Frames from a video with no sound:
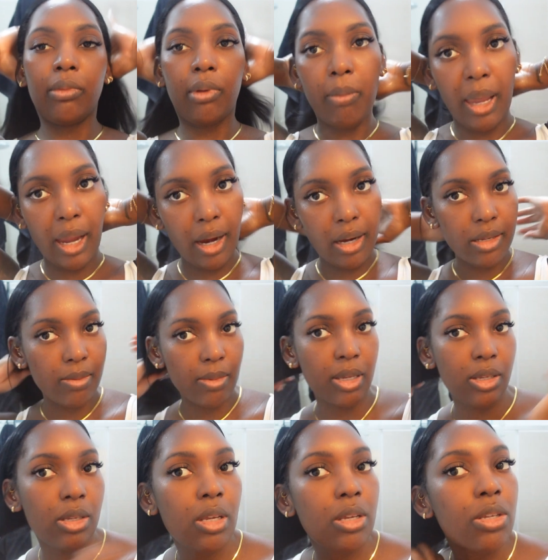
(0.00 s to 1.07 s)
My hair
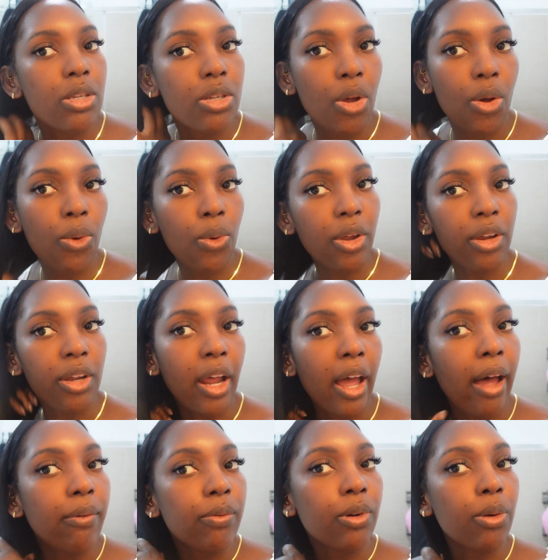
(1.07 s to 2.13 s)
smells so good
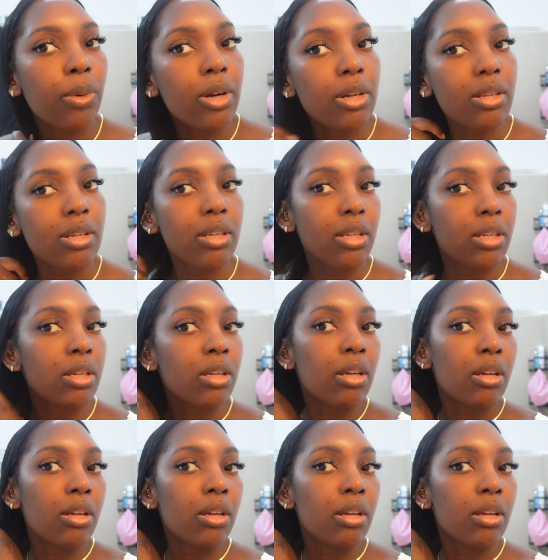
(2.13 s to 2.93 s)
afterwards.